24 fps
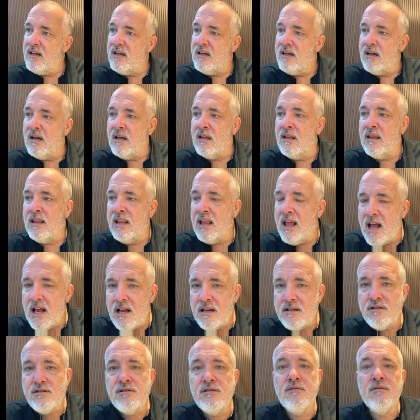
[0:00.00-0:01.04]

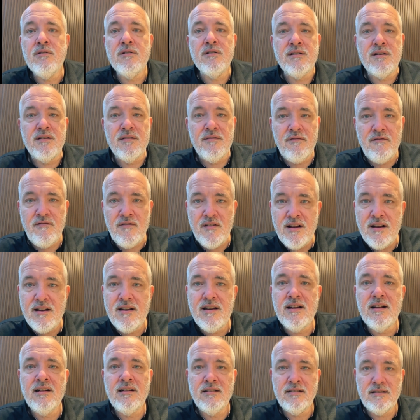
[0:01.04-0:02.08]
Unless you are
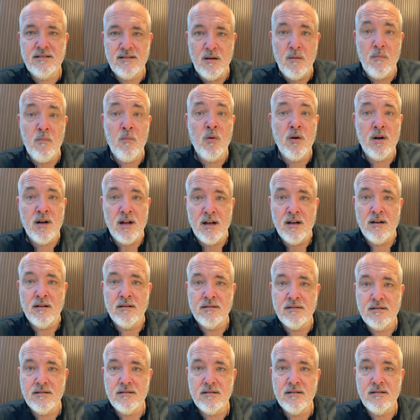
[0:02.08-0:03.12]
defending someone
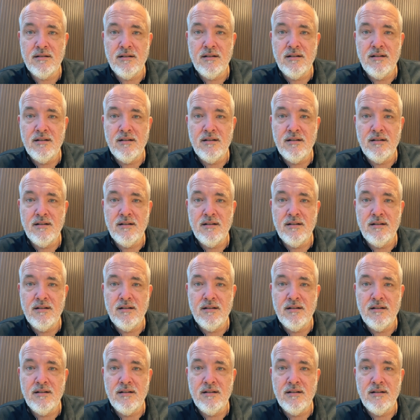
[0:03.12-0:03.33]
else,